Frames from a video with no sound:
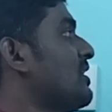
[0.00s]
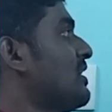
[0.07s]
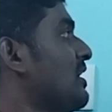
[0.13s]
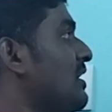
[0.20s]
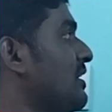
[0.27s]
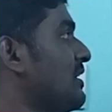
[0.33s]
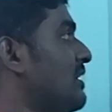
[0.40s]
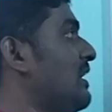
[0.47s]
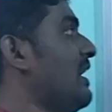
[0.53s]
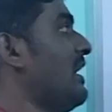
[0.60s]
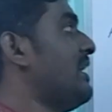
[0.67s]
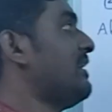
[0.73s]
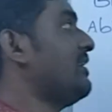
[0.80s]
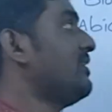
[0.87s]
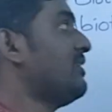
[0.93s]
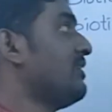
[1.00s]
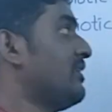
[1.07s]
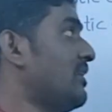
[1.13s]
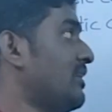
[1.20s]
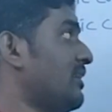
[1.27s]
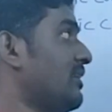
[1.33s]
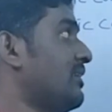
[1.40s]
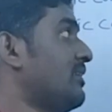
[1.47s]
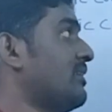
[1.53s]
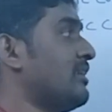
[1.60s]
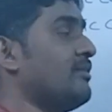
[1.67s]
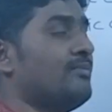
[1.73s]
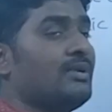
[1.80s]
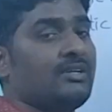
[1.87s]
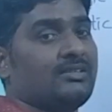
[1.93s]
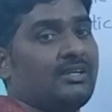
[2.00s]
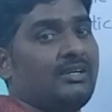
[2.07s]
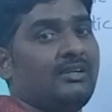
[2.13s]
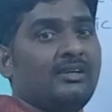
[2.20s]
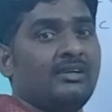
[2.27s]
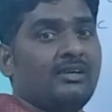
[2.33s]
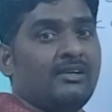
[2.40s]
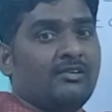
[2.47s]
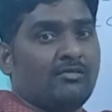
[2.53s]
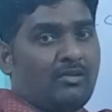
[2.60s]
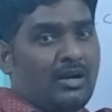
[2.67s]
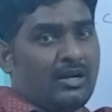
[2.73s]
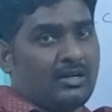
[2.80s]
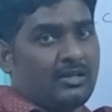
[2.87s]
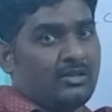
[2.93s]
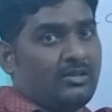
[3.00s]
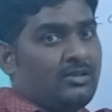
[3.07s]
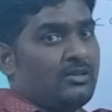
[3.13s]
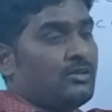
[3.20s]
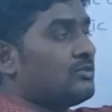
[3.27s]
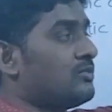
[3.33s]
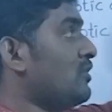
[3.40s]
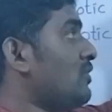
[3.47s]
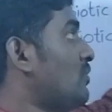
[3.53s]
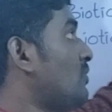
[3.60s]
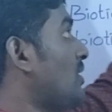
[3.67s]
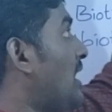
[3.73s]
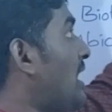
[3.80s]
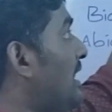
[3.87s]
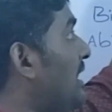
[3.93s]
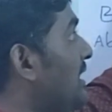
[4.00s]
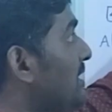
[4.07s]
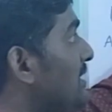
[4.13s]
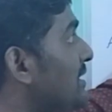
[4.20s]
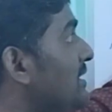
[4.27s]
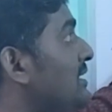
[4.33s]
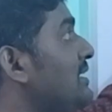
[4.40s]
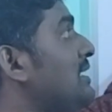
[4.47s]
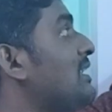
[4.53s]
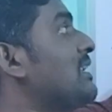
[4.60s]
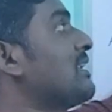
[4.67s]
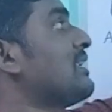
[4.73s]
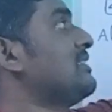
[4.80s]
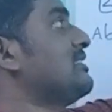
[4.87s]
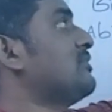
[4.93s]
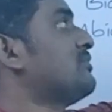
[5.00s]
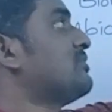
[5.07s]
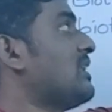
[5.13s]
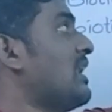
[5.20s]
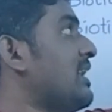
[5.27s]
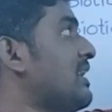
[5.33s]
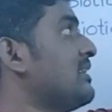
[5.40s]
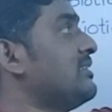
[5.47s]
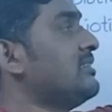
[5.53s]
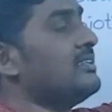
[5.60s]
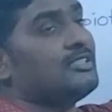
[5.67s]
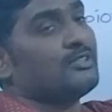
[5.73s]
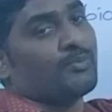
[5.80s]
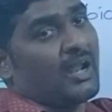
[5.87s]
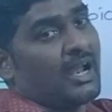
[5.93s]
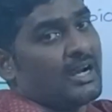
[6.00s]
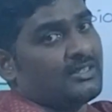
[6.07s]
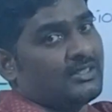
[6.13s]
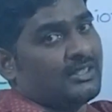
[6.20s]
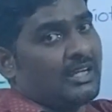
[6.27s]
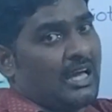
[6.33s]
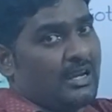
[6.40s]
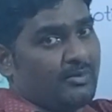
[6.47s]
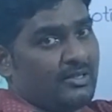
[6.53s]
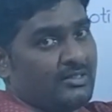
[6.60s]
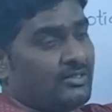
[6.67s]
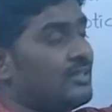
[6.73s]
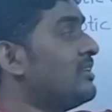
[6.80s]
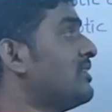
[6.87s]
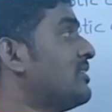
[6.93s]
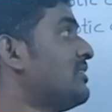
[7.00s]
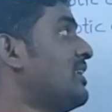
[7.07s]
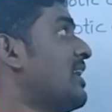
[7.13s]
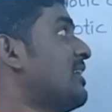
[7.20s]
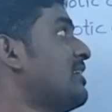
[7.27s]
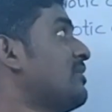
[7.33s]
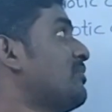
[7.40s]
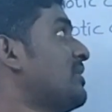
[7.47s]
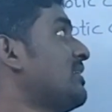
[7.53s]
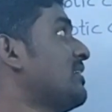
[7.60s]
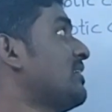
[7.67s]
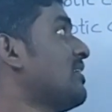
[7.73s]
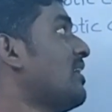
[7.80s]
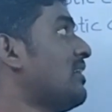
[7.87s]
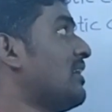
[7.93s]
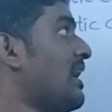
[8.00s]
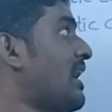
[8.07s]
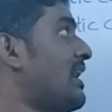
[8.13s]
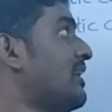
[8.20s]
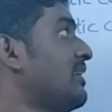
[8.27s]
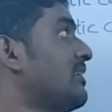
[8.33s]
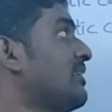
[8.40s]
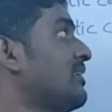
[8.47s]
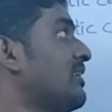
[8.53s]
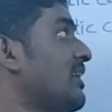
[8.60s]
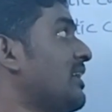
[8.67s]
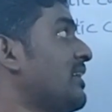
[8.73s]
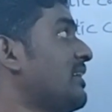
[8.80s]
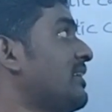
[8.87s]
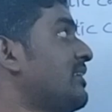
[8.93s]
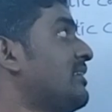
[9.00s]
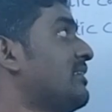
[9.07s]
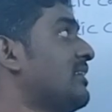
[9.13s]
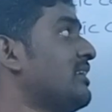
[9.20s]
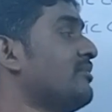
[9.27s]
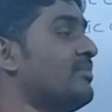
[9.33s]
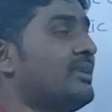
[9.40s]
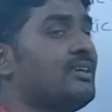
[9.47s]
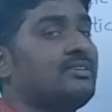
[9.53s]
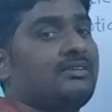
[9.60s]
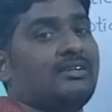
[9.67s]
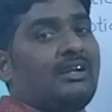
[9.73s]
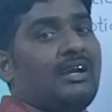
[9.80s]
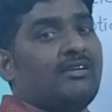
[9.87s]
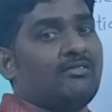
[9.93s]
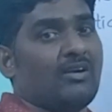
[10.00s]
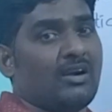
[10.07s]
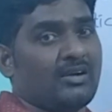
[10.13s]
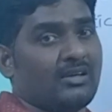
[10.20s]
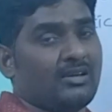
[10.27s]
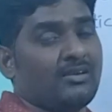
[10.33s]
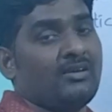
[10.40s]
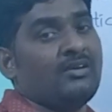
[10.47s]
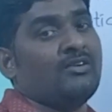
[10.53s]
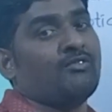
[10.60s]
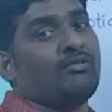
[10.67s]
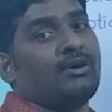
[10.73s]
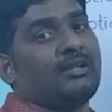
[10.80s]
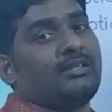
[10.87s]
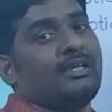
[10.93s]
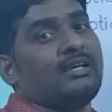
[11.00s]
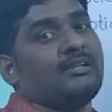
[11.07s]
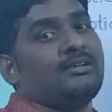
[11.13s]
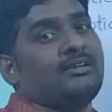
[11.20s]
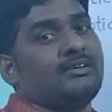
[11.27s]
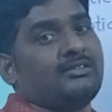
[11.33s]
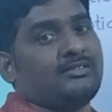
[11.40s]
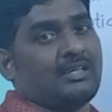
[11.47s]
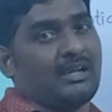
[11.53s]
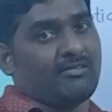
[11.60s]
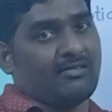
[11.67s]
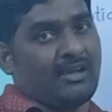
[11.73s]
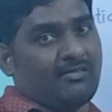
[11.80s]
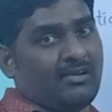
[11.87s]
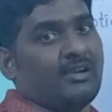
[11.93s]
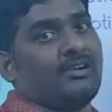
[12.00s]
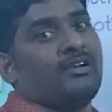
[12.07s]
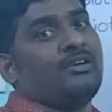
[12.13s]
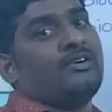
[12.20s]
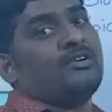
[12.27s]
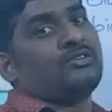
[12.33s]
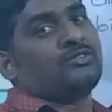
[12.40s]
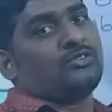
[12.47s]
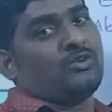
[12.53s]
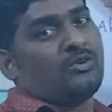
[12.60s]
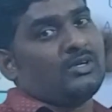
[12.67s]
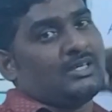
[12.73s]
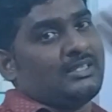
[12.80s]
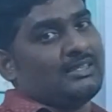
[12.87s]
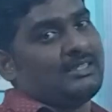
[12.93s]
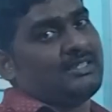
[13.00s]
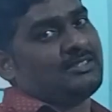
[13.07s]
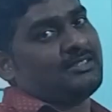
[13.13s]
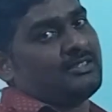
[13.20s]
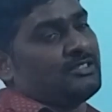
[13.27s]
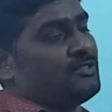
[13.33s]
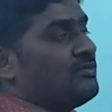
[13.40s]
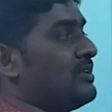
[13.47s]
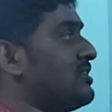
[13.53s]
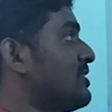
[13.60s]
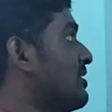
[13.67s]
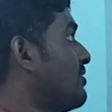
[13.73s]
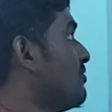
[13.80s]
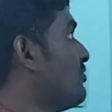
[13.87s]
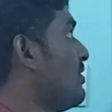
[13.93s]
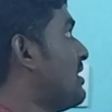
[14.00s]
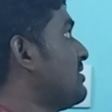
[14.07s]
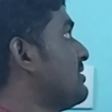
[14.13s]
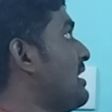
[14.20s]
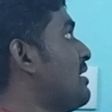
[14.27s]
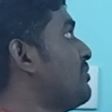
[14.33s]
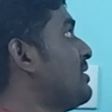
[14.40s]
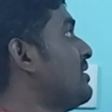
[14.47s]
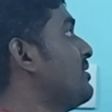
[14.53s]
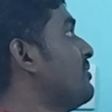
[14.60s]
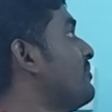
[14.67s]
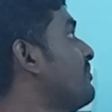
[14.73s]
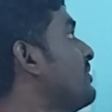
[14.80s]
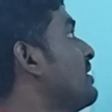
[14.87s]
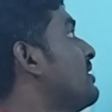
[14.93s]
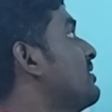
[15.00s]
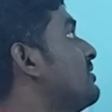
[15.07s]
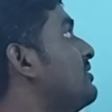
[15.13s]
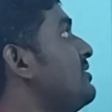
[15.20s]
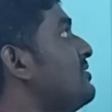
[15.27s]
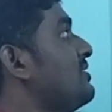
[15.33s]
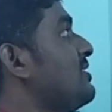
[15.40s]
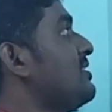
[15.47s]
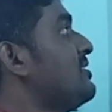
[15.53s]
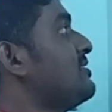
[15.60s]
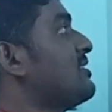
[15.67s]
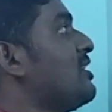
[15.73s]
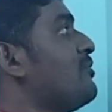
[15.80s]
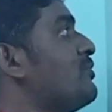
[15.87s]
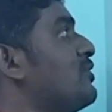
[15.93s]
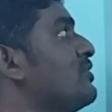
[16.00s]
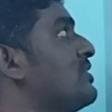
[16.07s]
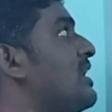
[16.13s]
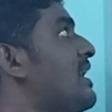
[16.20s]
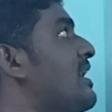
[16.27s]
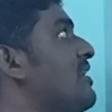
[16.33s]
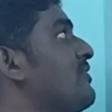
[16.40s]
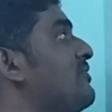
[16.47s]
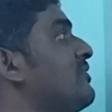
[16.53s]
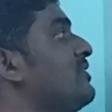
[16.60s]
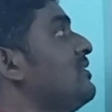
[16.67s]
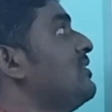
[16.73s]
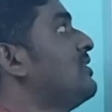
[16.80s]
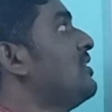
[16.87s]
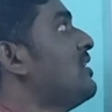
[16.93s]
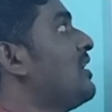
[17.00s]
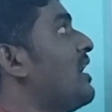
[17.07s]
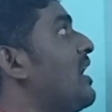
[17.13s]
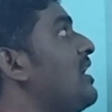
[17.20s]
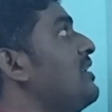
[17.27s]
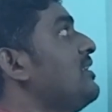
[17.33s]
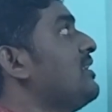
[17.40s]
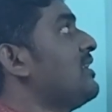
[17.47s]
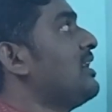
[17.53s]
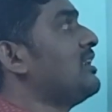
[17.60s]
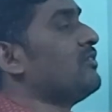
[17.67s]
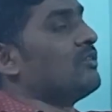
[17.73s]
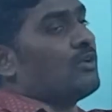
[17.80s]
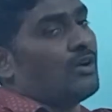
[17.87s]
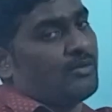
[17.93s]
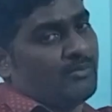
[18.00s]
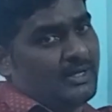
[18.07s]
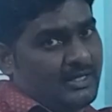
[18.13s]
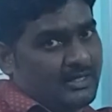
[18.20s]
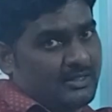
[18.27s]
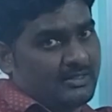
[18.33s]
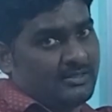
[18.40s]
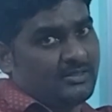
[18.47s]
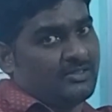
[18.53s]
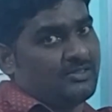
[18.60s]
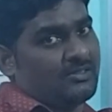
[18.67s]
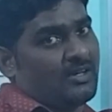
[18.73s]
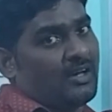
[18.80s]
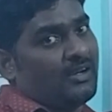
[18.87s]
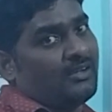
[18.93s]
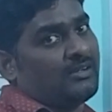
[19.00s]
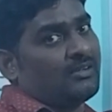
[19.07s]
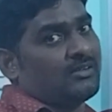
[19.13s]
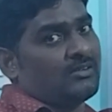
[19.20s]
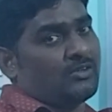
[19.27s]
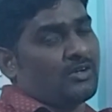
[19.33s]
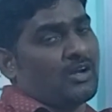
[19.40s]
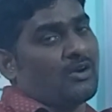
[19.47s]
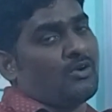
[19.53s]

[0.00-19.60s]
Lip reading: means what? Land, air, temperature, and water. So all the organisms like these plants and animals, they are depending on land, air, temperature, and water for their survival. So in this situation, what is happening? This is composed of an environment. This is all